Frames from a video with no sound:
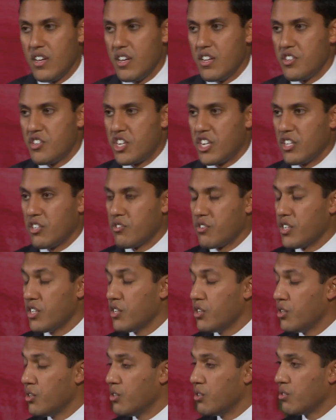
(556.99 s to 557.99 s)
Children
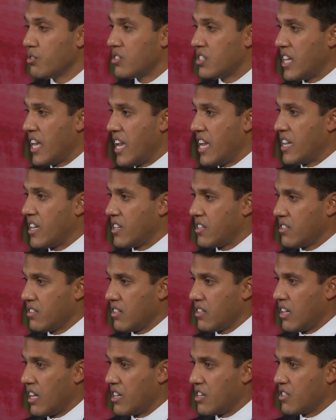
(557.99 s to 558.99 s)
who take
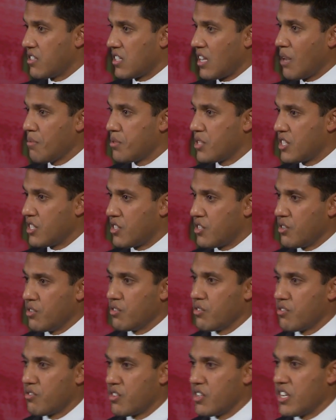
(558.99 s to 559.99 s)
and
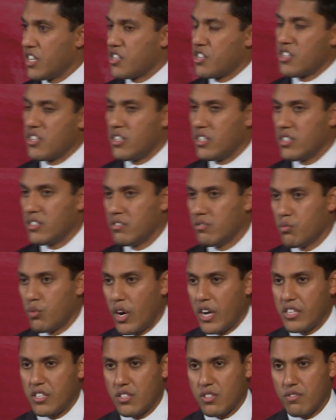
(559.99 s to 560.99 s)
substitute traditional
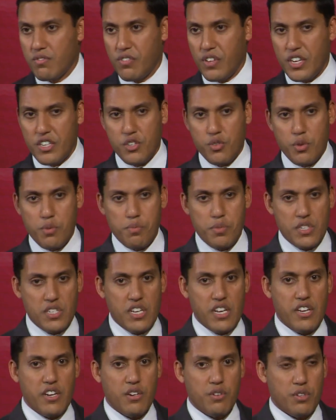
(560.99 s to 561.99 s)
white flesh sweet
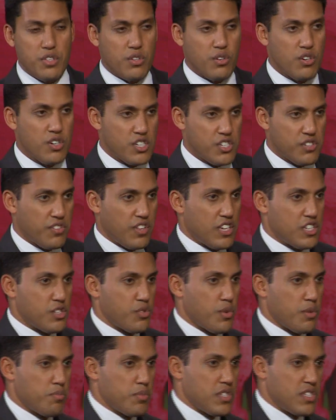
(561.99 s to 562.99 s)
potato with orange flesh
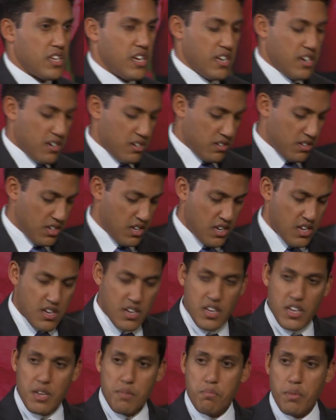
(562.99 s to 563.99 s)
sweet potato
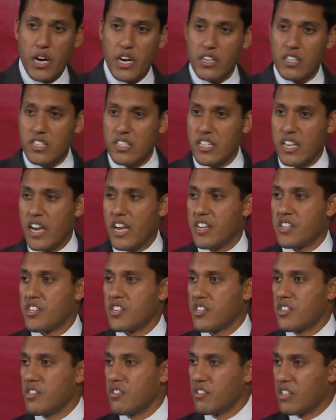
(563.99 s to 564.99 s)
in
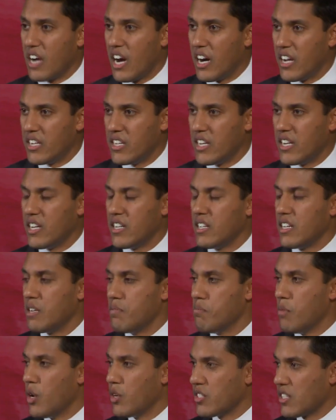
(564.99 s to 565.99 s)
Bangladesh, Uganda, and
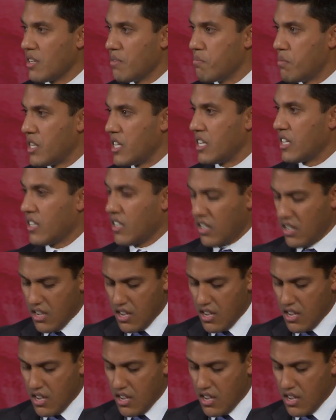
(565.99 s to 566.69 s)
Mozambique